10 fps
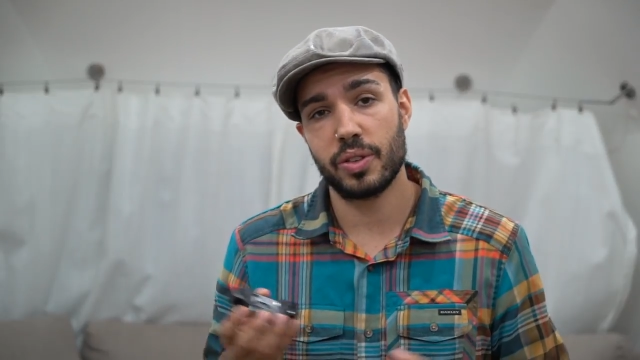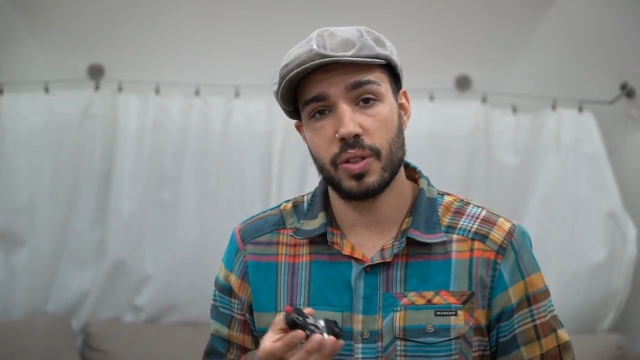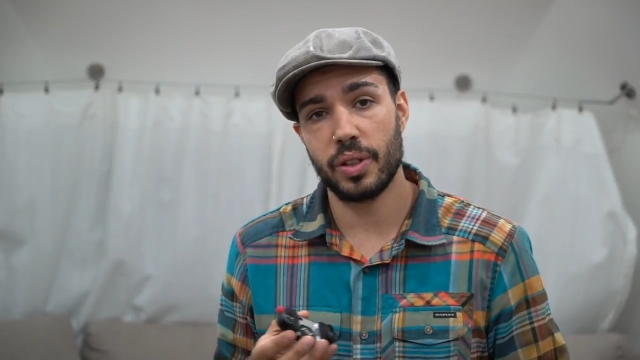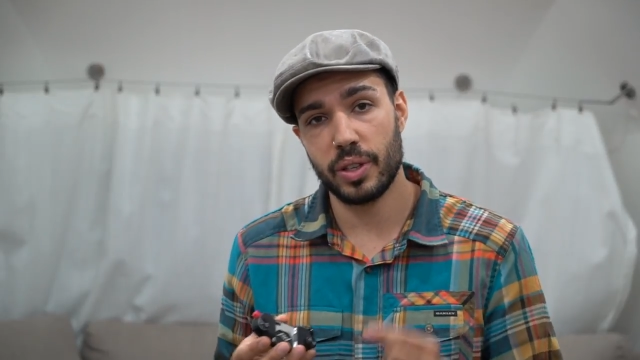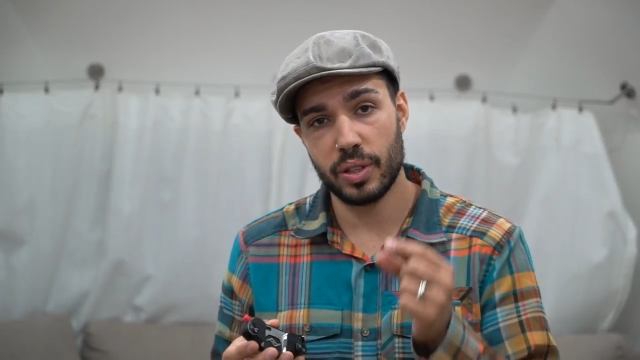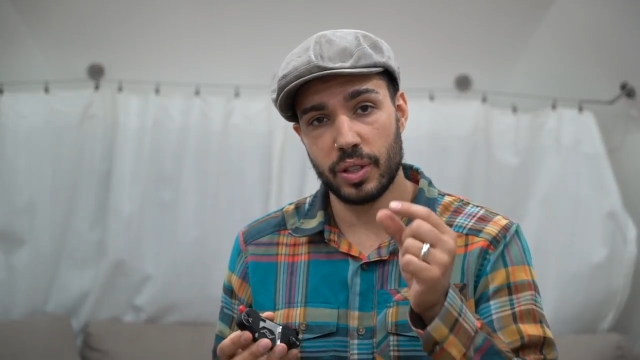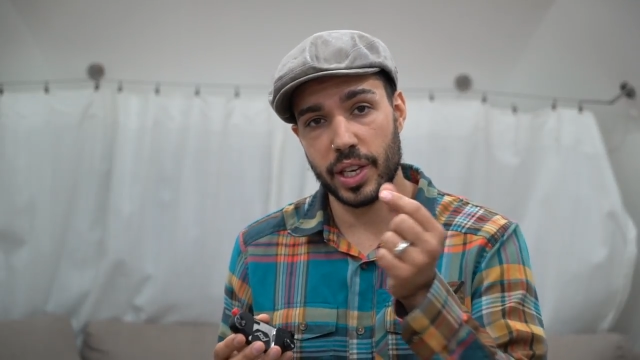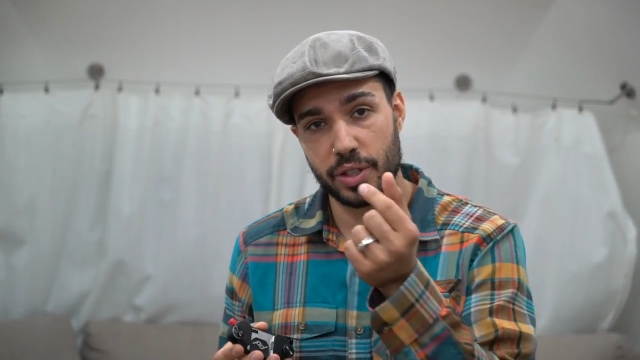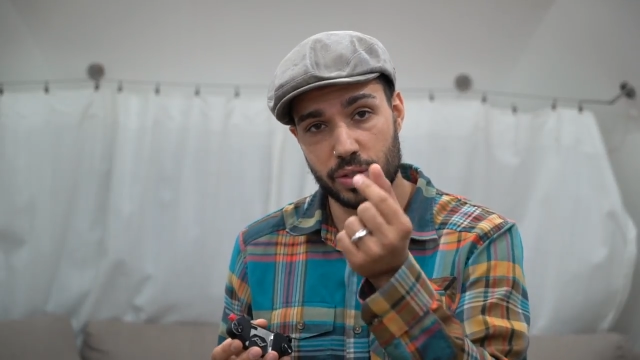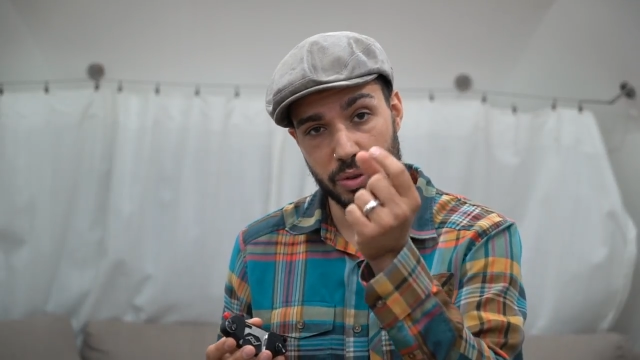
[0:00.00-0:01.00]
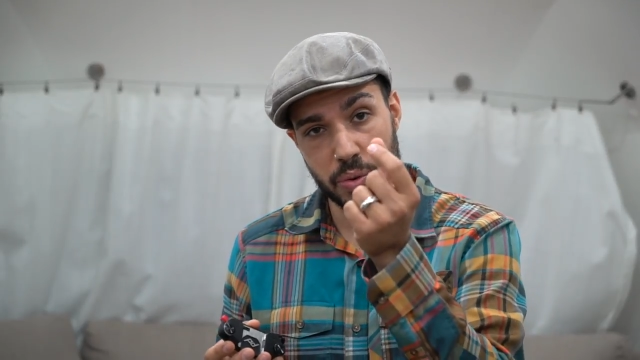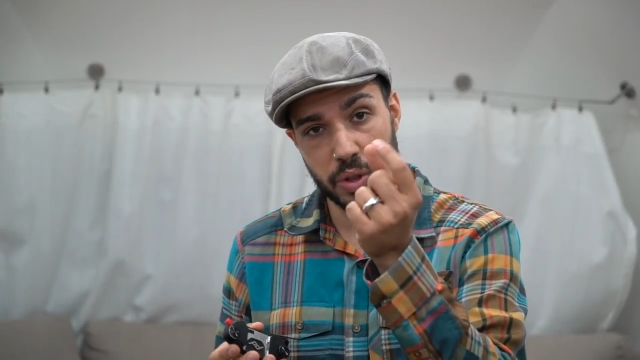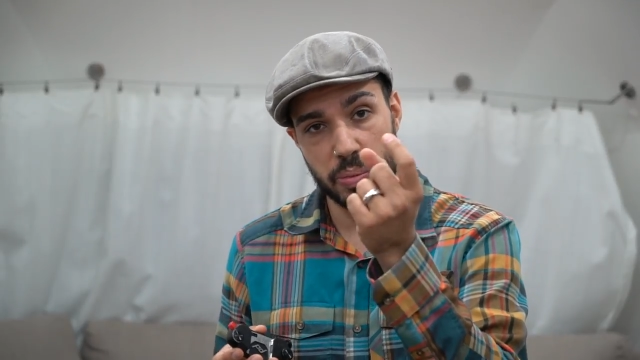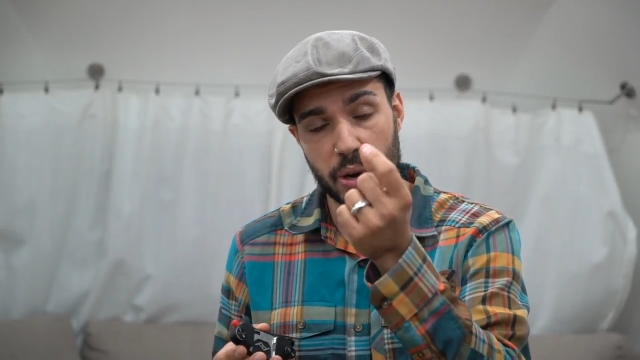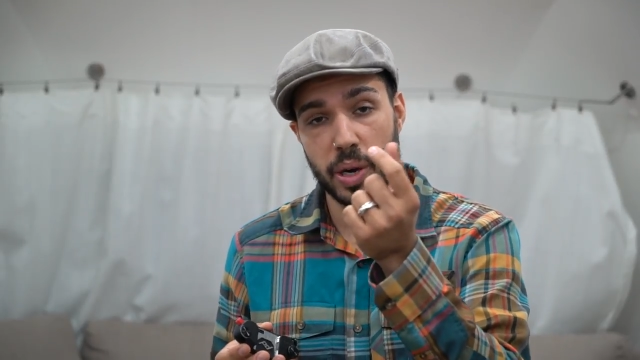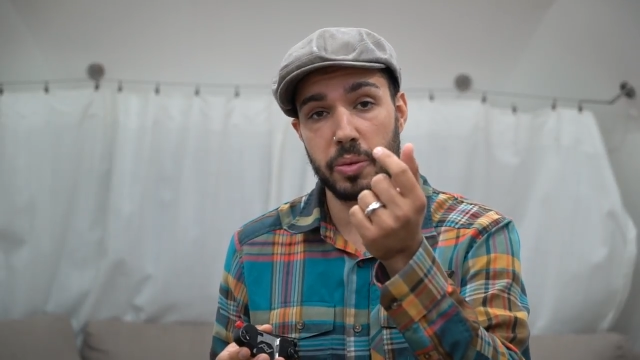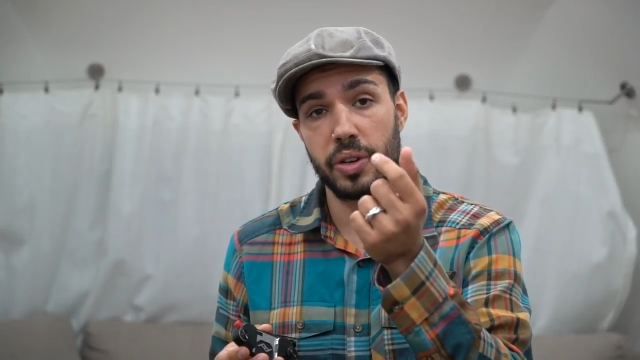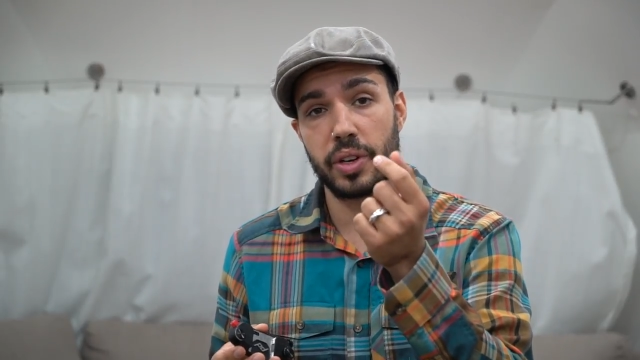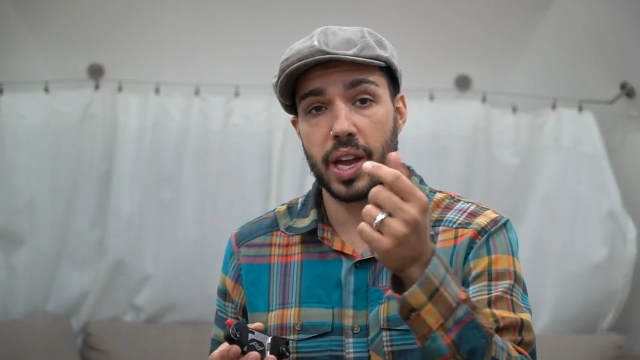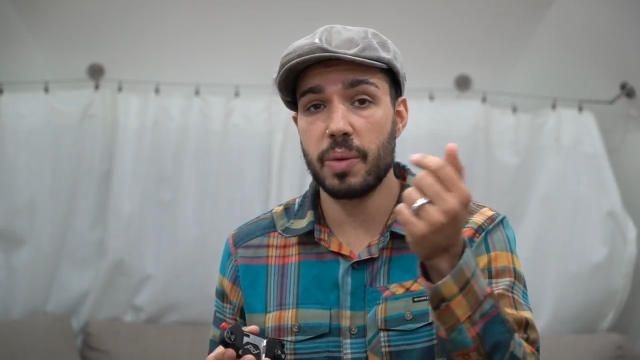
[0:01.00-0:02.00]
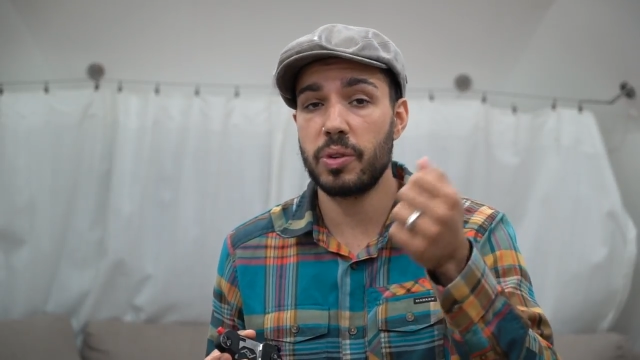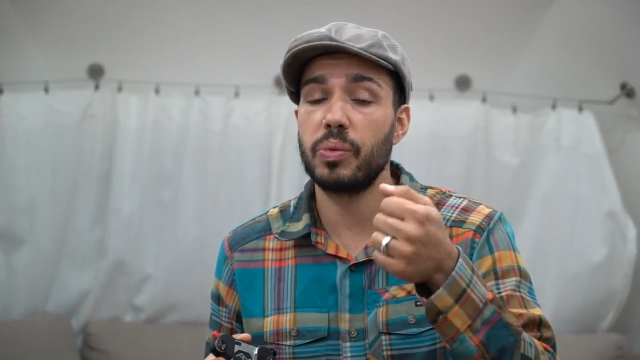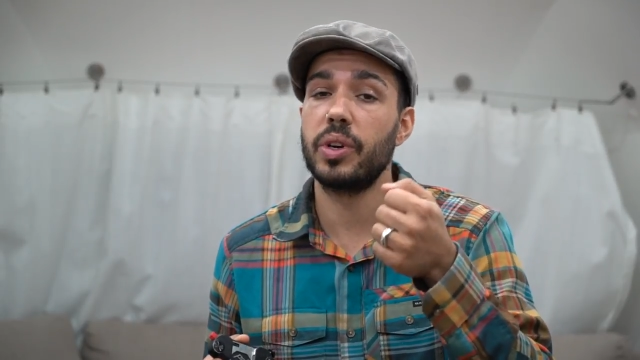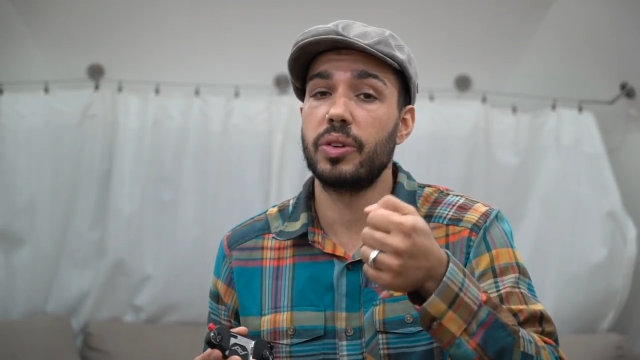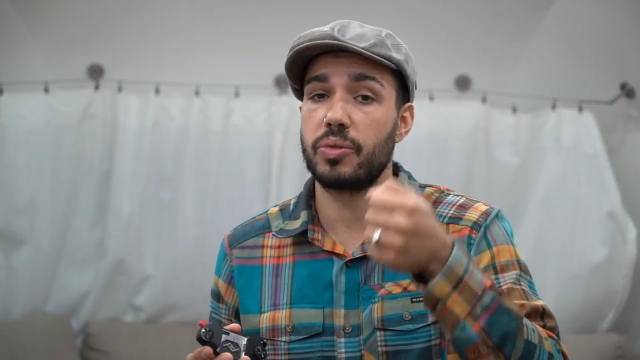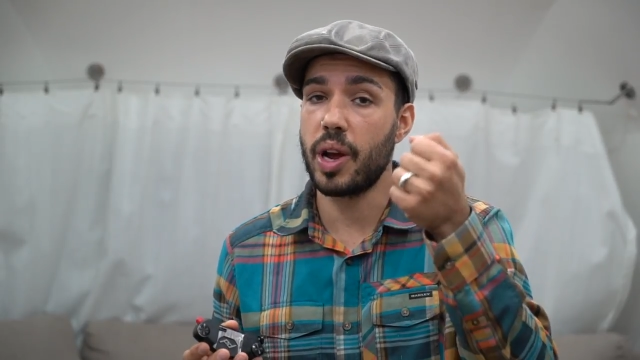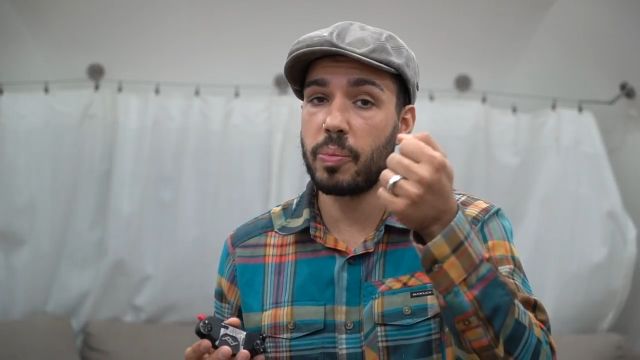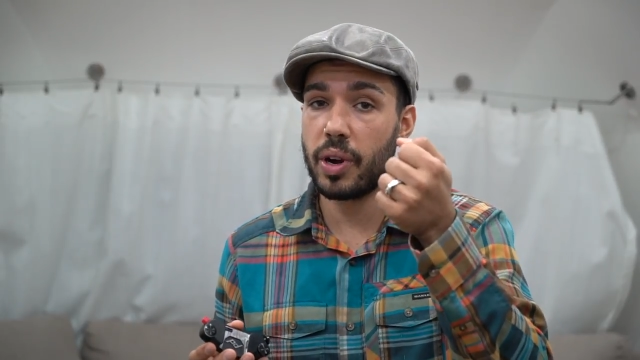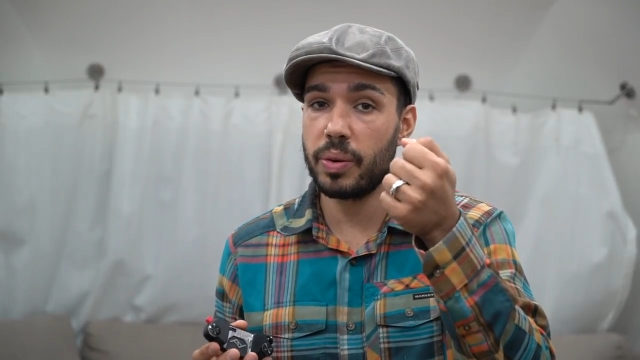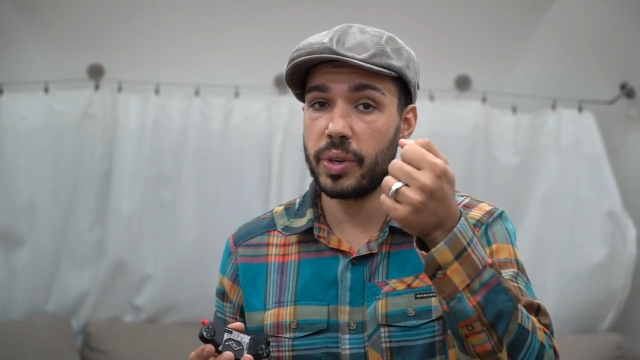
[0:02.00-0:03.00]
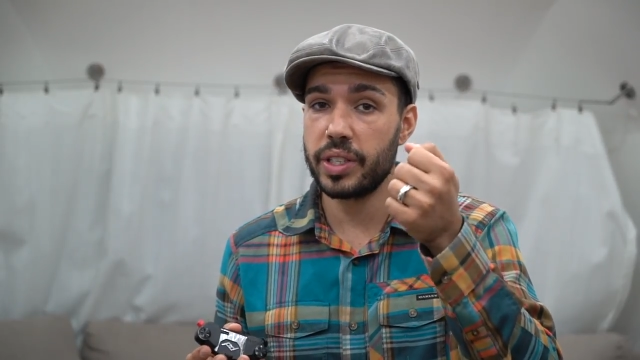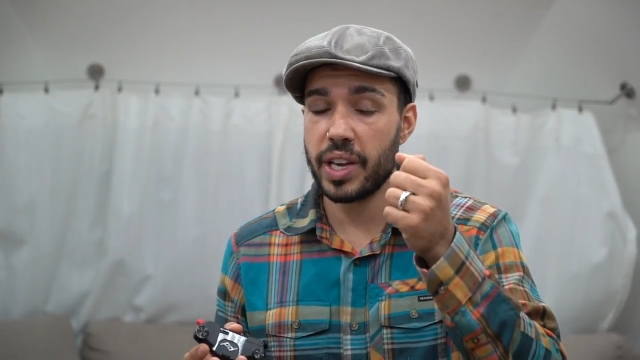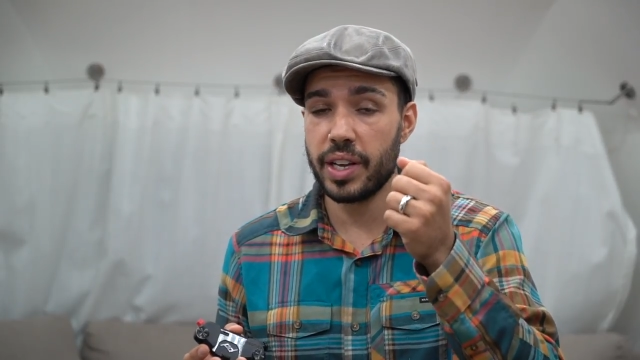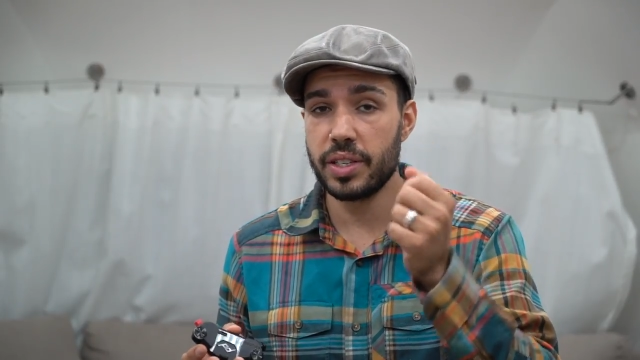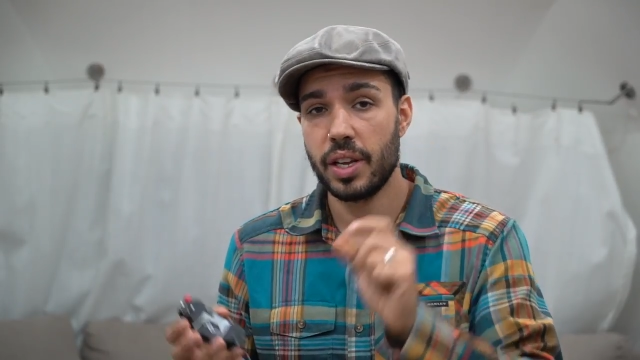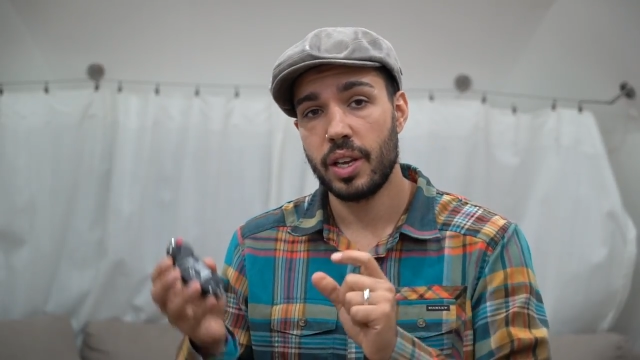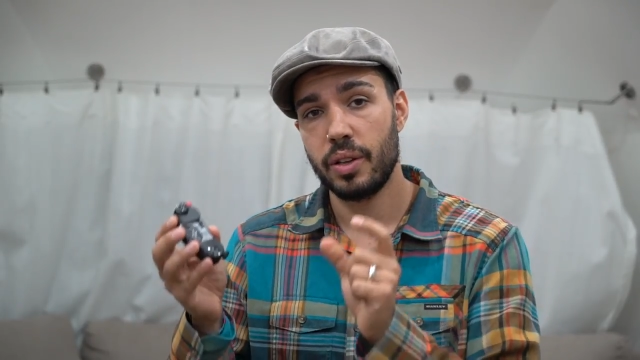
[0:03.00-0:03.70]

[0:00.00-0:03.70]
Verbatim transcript: So the little like screw in the bottom of your camera where your tripod would attach,